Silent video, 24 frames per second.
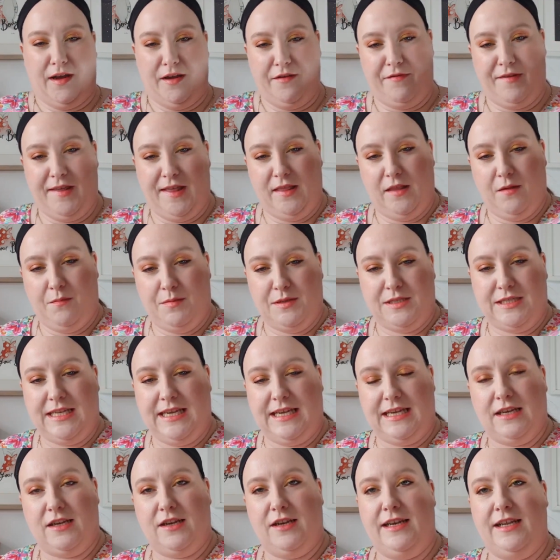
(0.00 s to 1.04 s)
I found them
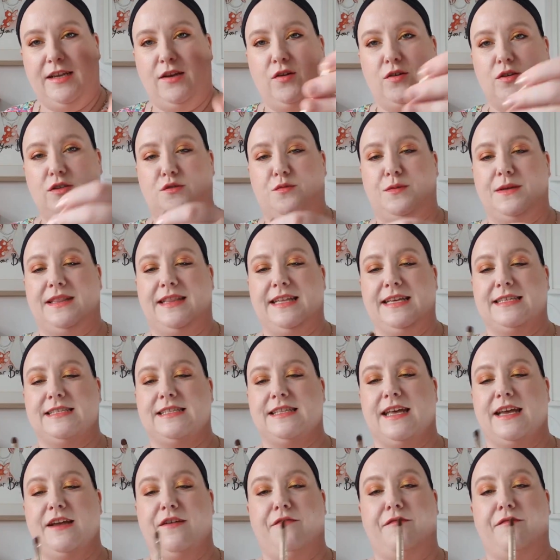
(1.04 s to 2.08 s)
particularly good with this like